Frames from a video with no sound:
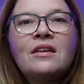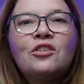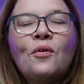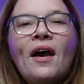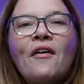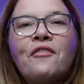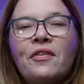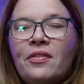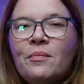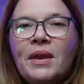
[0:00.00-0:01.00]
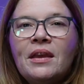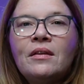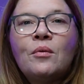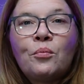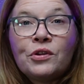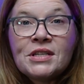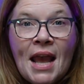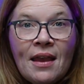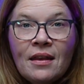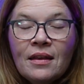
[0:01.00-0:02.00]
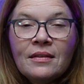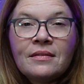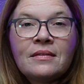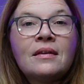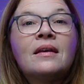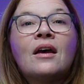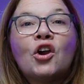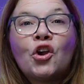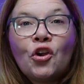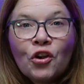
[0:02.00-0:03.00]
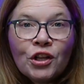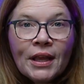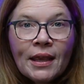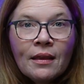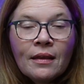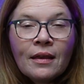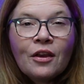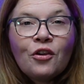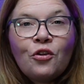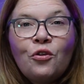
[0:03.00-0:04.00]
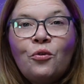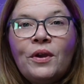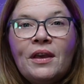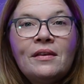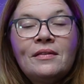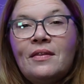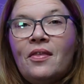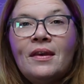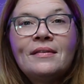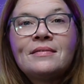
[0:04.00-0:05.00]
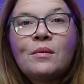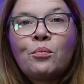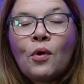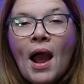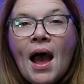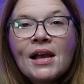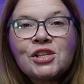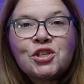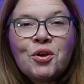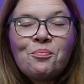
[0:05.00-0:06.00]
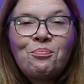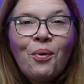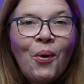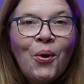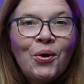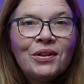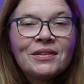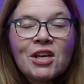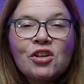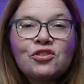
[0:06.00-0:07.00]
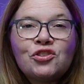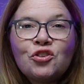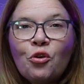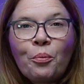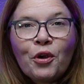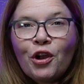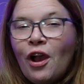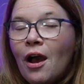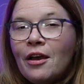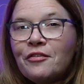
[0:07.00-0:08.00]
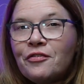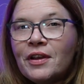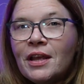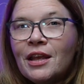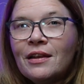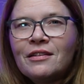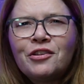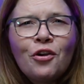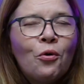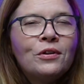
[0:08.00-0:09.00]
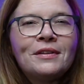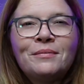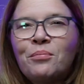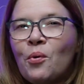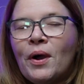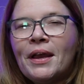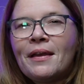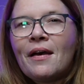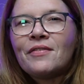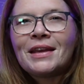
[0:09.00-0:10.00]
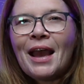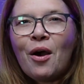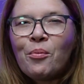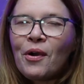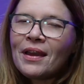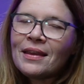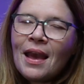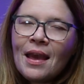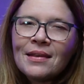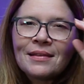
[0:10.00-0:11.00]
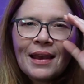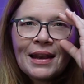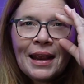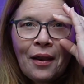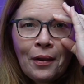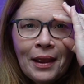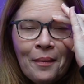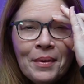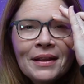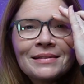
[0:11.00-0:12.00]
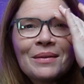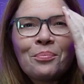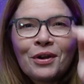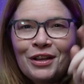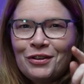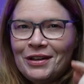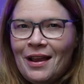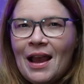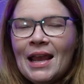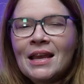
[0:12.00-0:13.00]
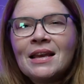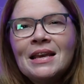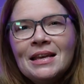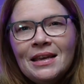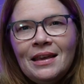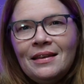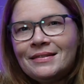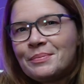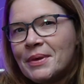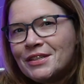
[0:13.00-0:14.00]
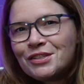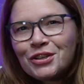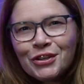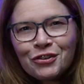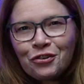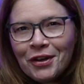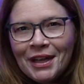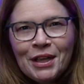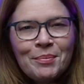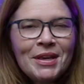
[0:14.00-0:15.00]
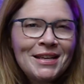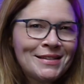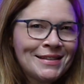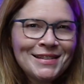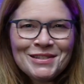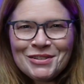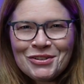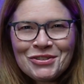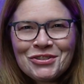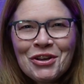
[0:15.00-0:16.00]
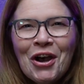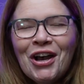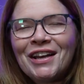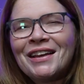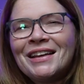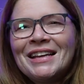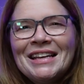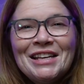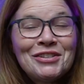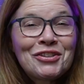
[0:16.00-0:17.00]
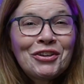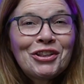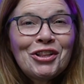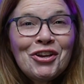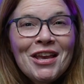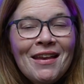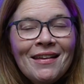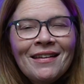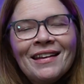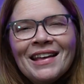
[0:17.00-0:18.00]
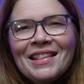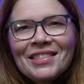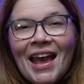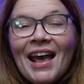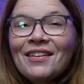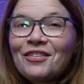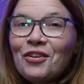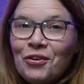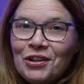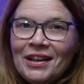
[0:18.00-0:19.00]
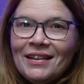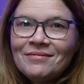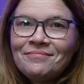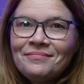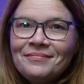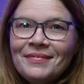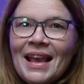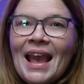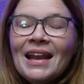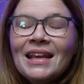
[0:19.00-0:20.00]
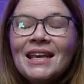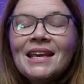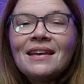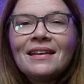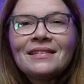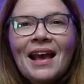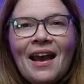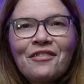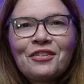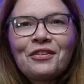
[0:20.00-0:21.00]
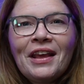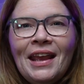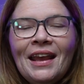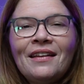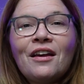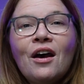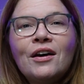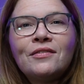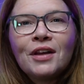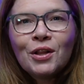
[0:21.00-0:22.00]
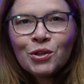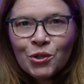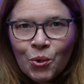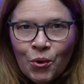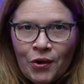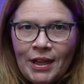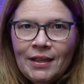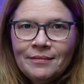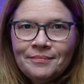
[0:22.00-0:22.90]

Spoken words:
You have the main protagonist, Curly, who is this brash, bold, super confident, golden boy of a cowboy. Yeah, he's kind of arrogant, but he's a pretty good guy. He spins a good dream. He sings a good song. He's good looking. That's Curly. And he is after the hand of Lori.